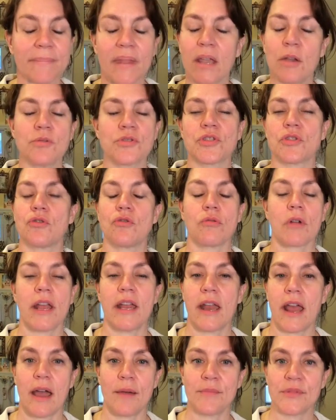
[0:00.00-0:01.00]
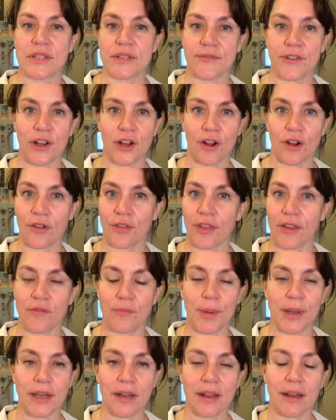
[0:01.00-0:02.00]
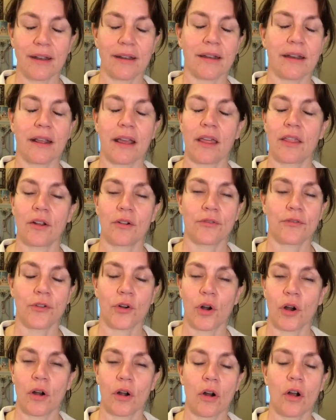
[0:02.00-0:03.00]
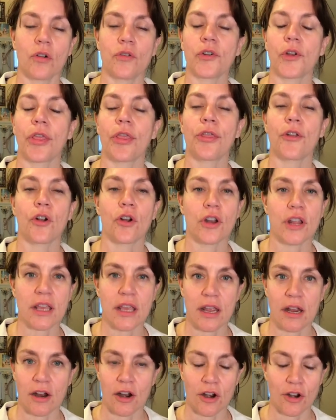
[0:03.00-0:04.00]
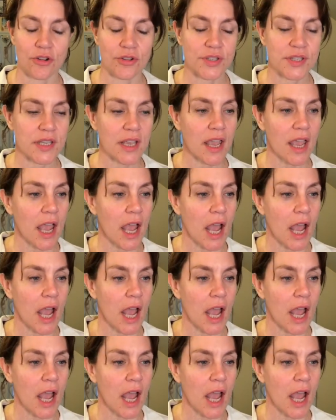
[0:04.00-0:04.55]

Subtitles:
it was a great atmosphere. They've been getting together for over 30 years.